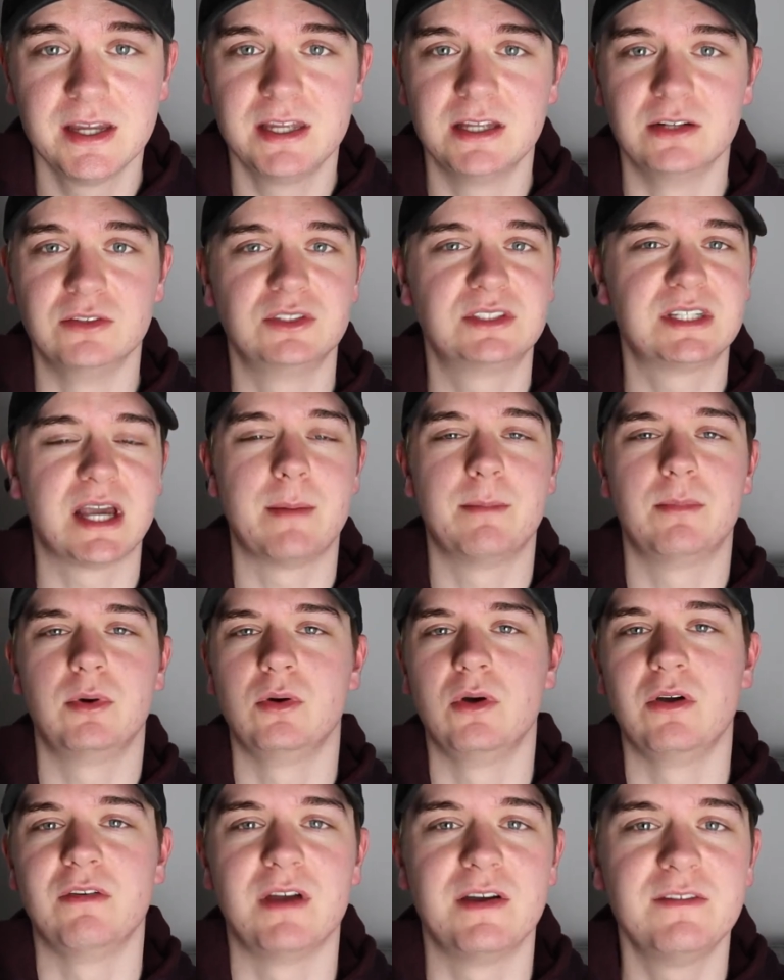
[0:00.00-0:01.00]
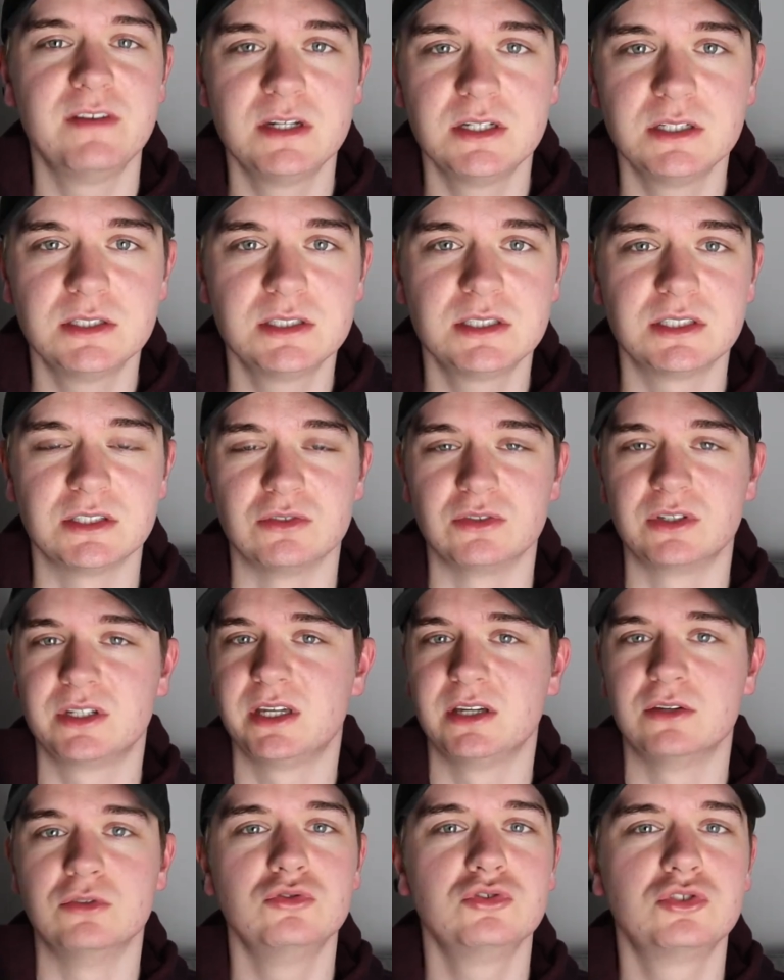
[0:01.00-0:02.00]
He'll tamper with evidence, he'll
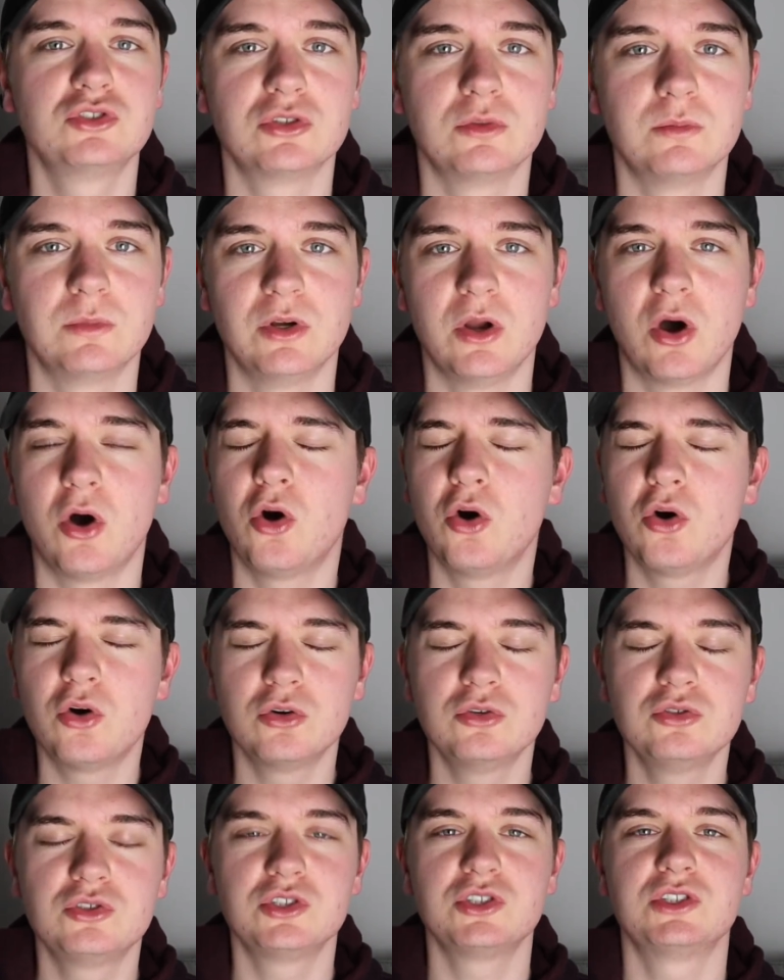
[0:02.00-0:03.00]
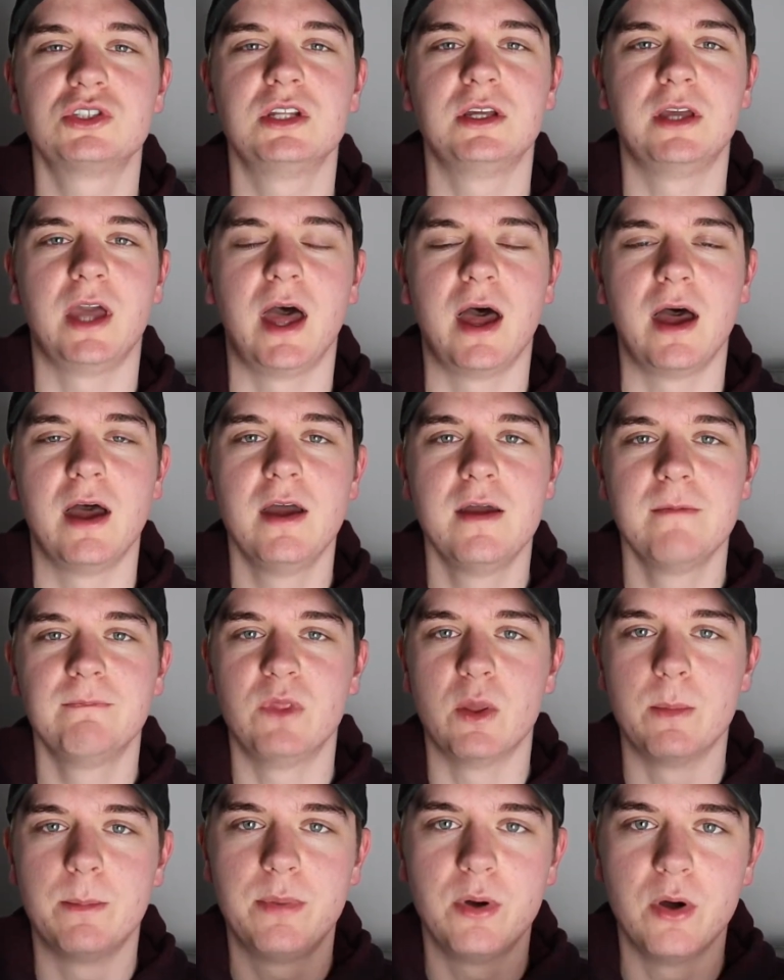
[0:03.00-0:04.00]
kill someone, all just to get
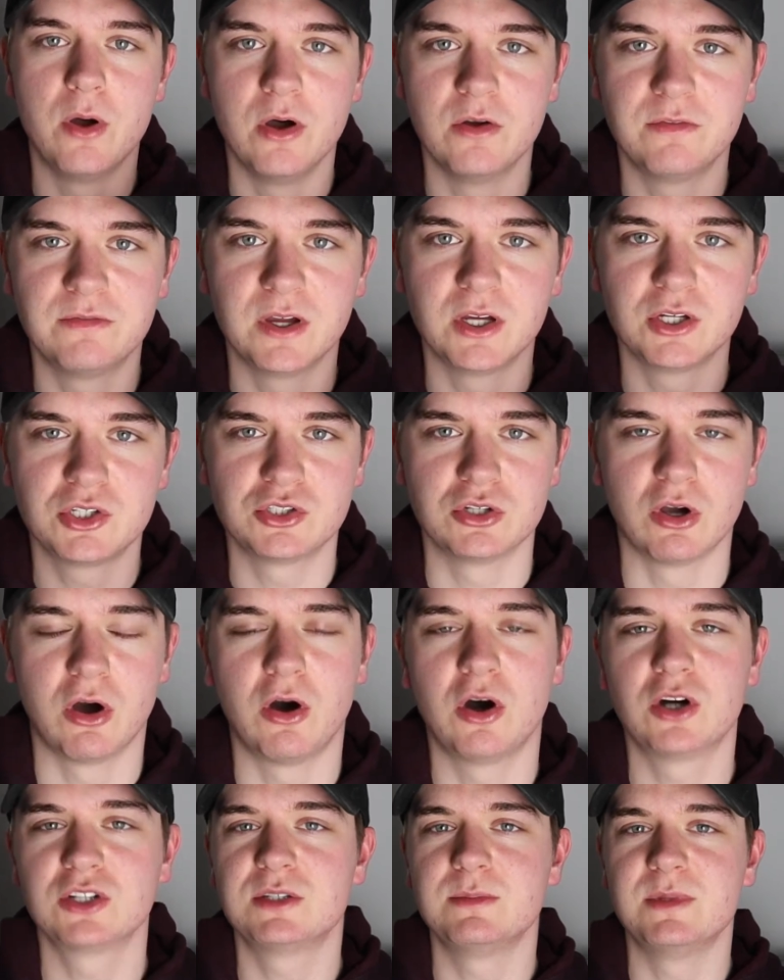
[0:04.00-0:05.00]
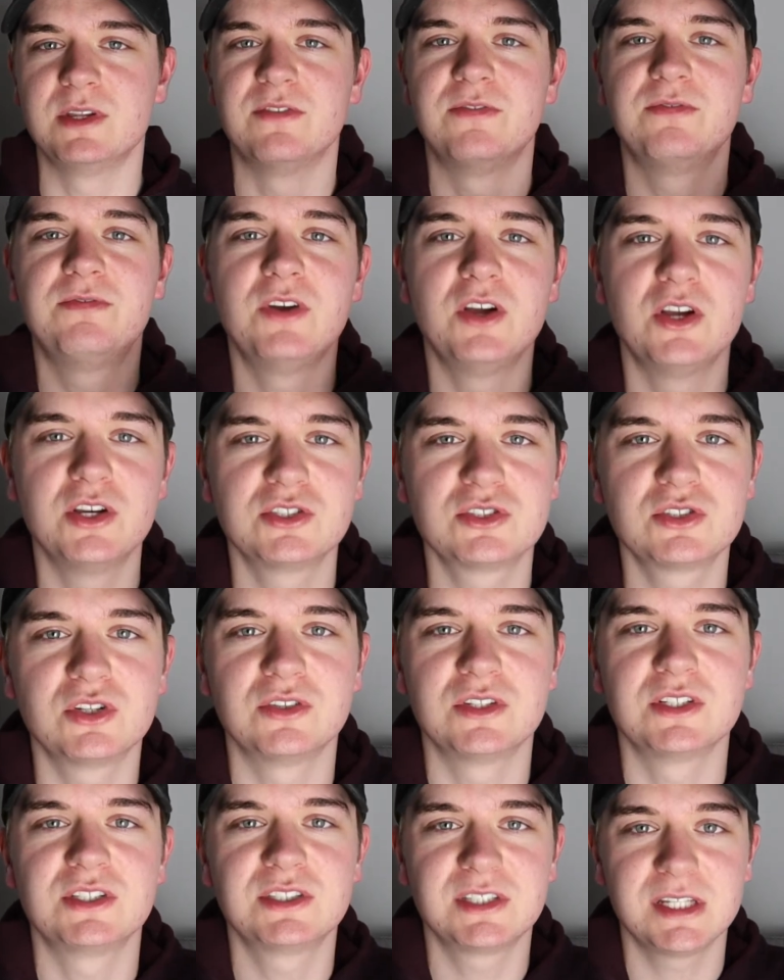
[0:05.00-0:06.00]
the perfect shot, or to be the first
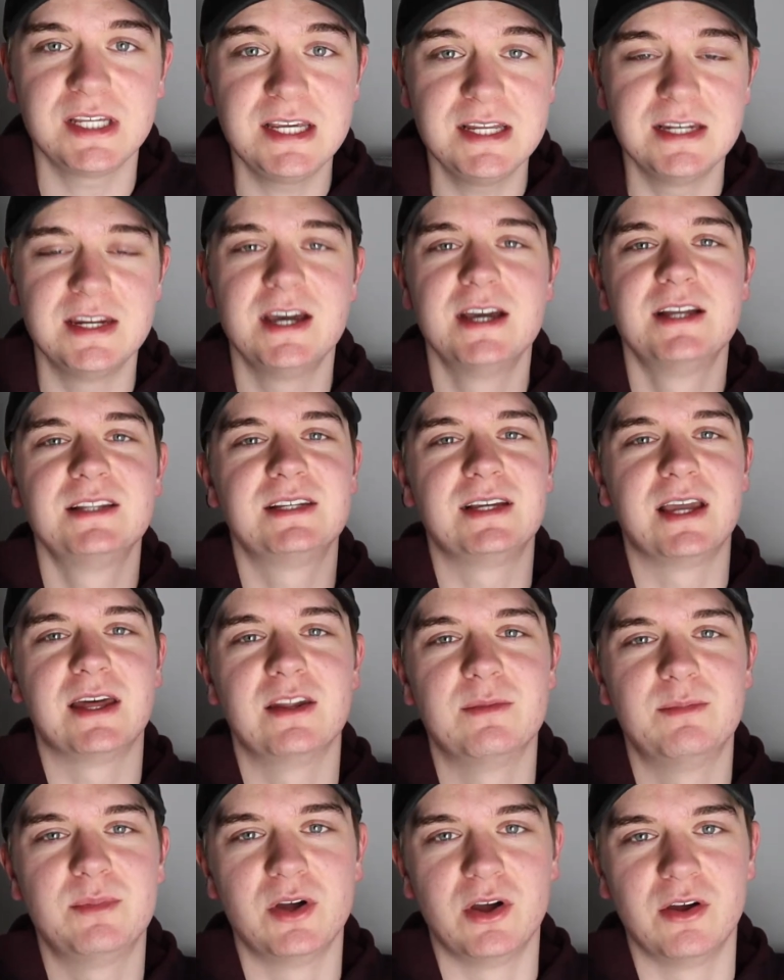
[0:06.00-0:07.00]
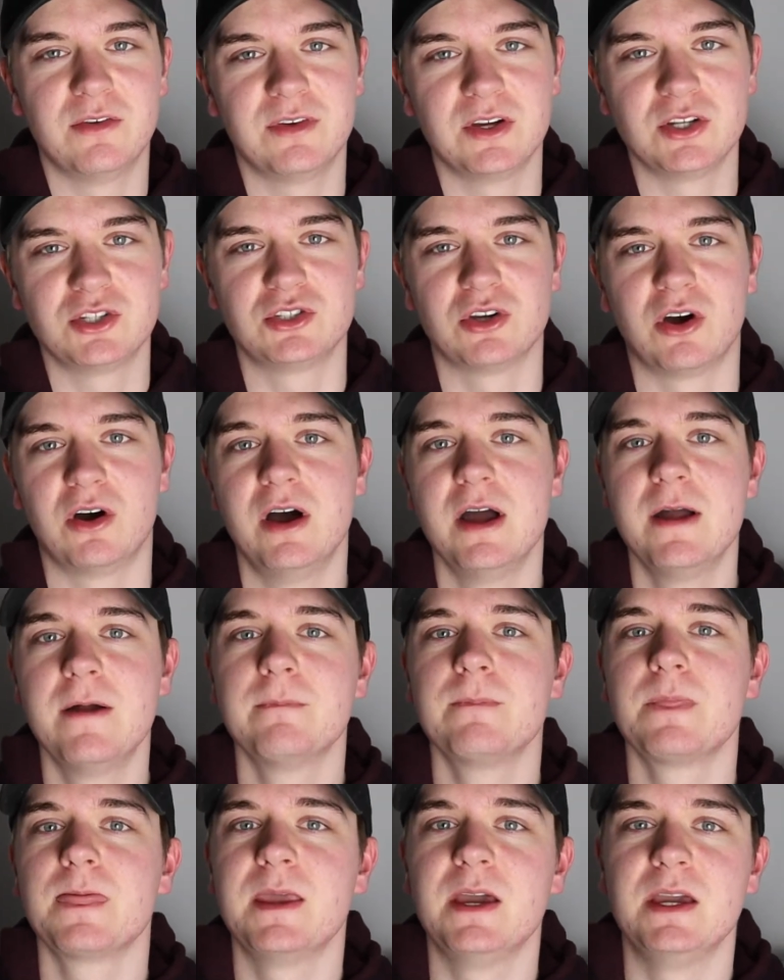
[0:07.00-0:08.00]
on the scene to get the perfect shot.
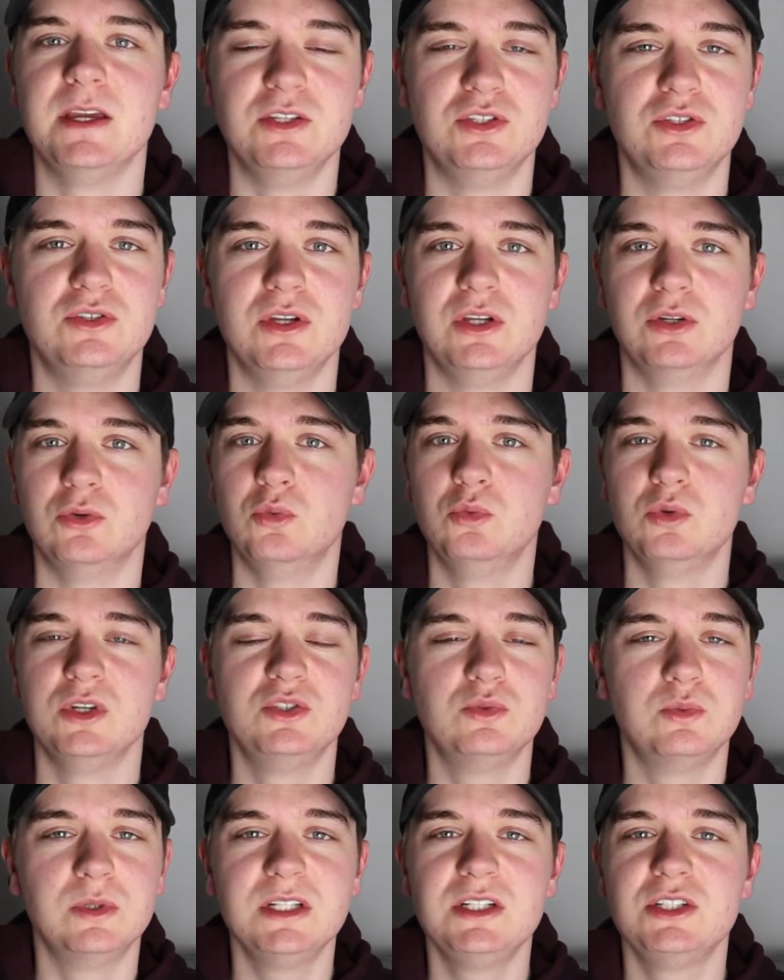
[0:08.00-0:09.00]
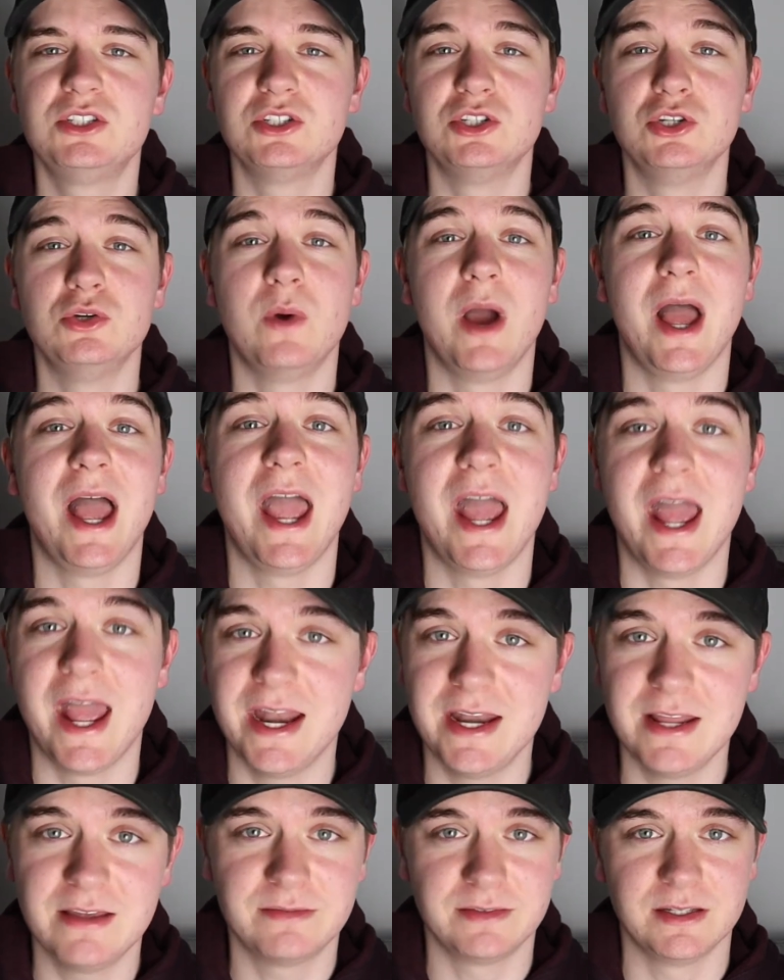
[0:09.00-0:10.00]
He's willing to do
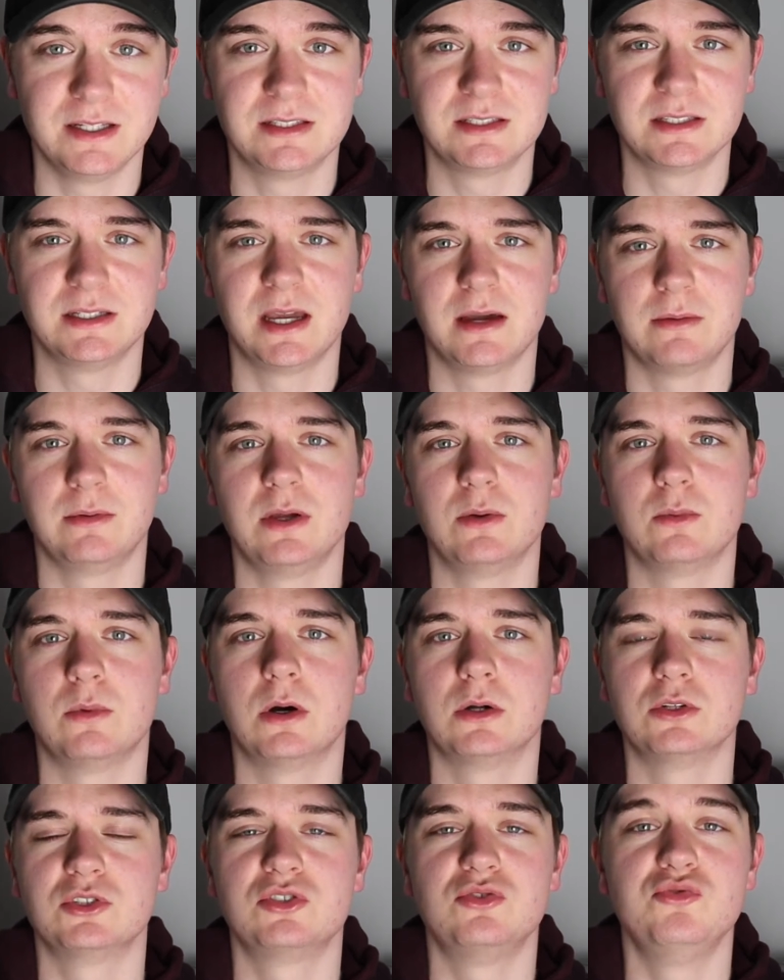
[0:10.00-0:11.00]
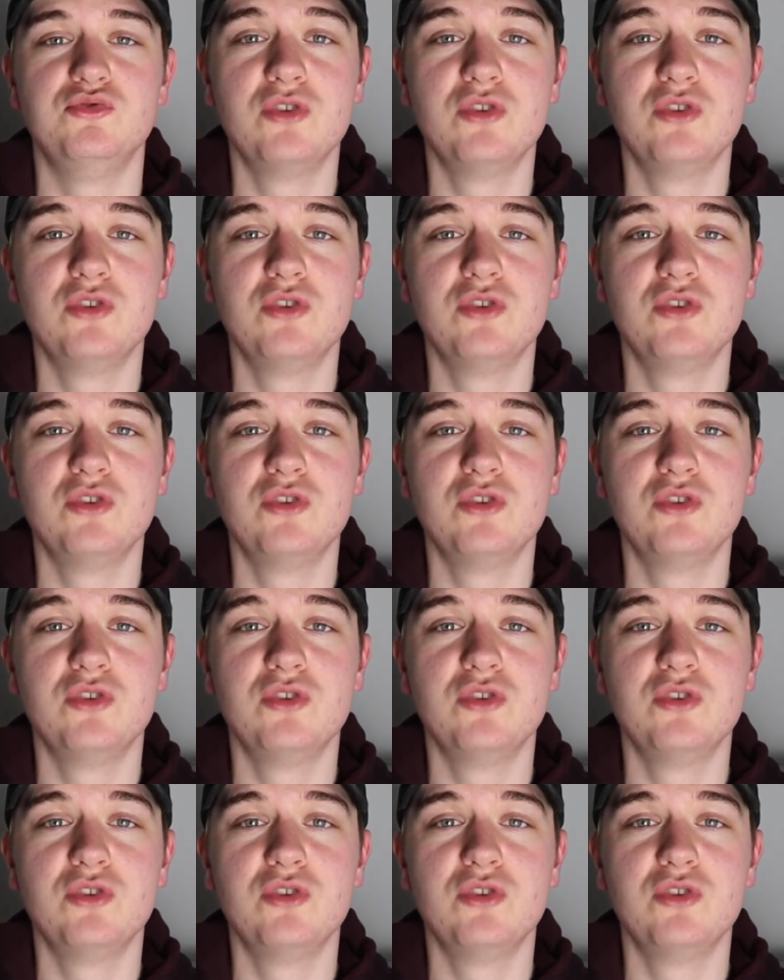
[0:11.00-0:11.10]
anything to get what he wants.